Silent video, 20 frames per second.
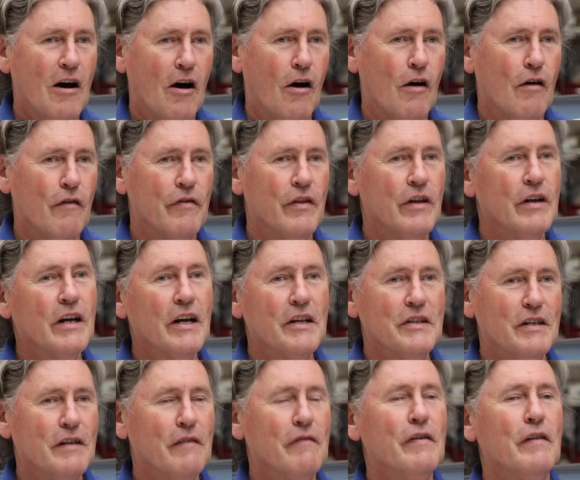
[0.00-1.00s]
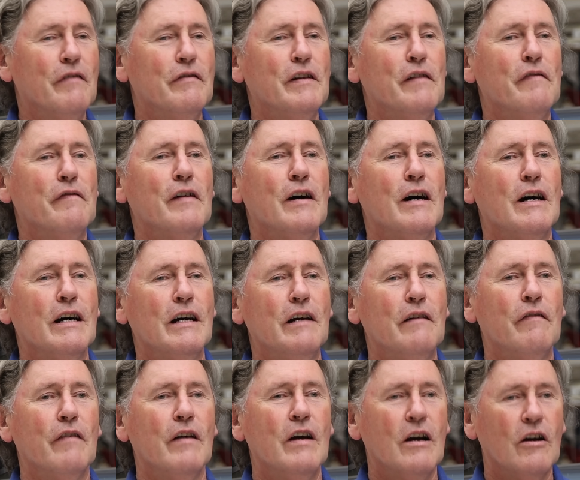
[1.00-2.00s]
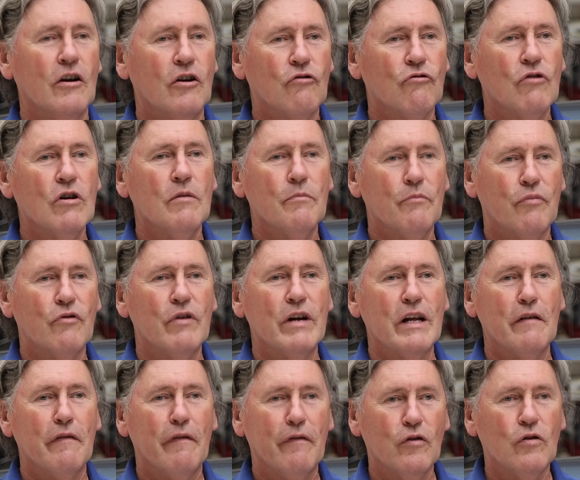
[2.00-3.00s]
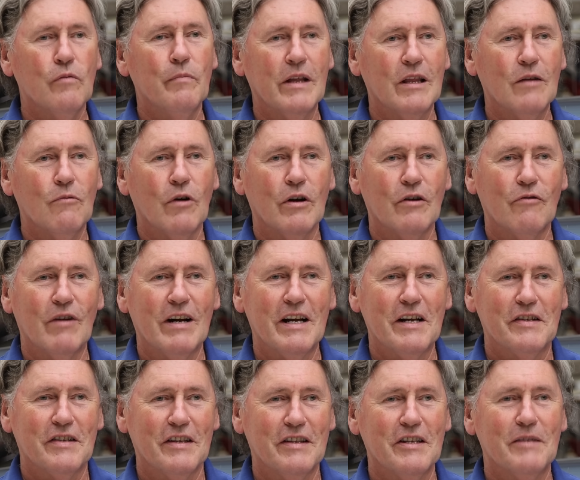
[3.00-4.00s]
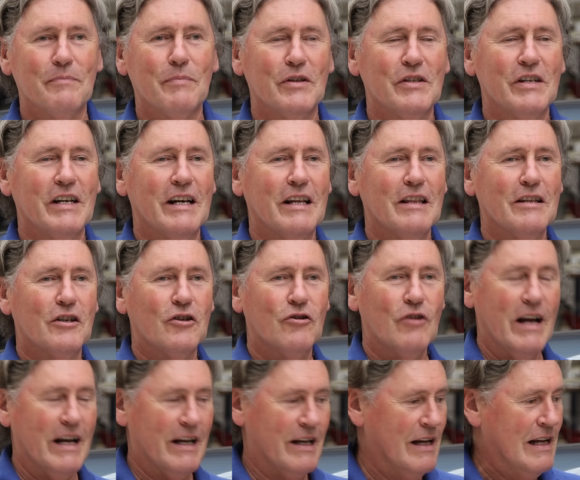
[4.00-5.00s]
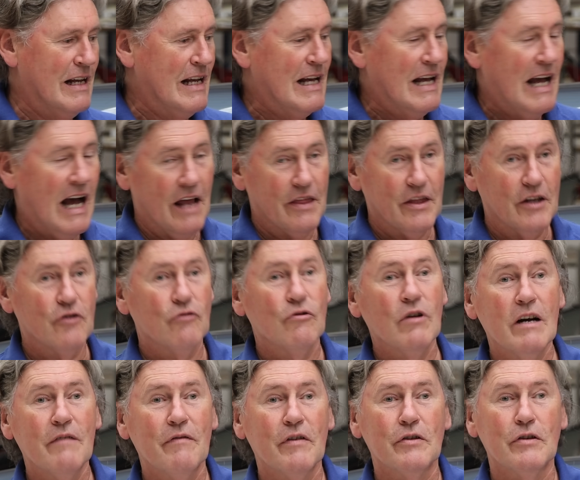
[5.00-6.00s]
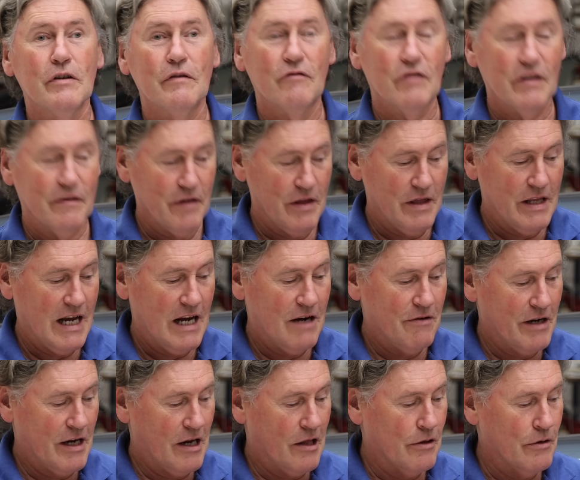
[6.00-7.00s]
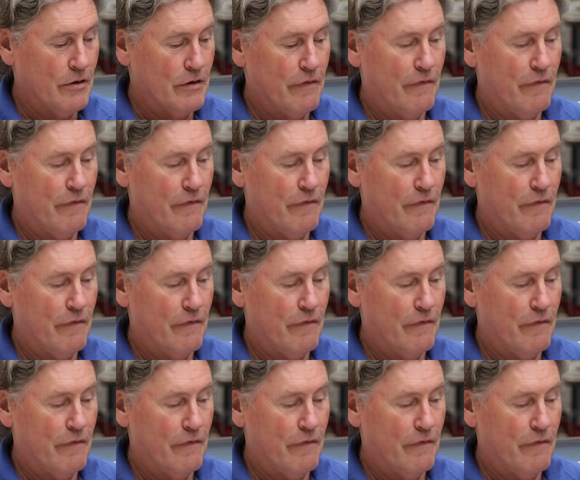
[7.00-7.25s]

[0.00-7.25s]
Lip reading: of the 1955 Grand Prix Formula One race at this particular track. And the drivers who've driven there include